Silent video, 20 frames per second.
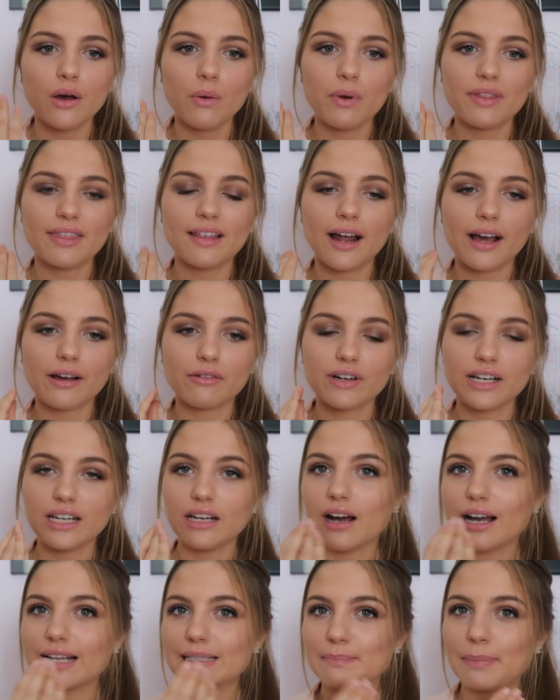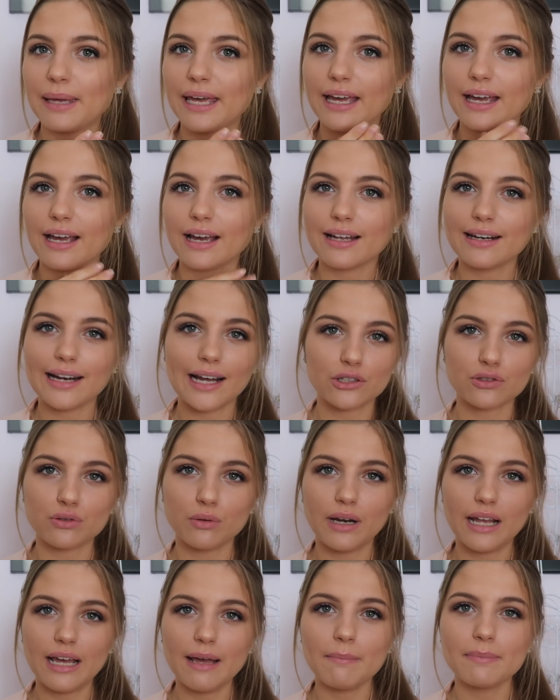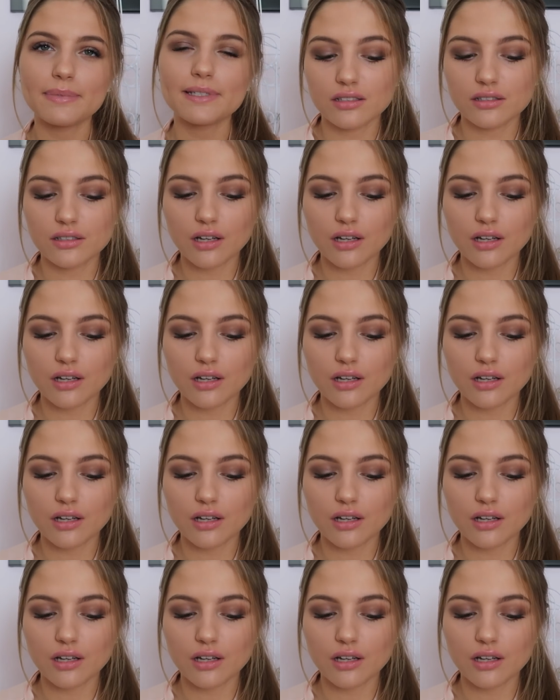with like really nice pink natural lips.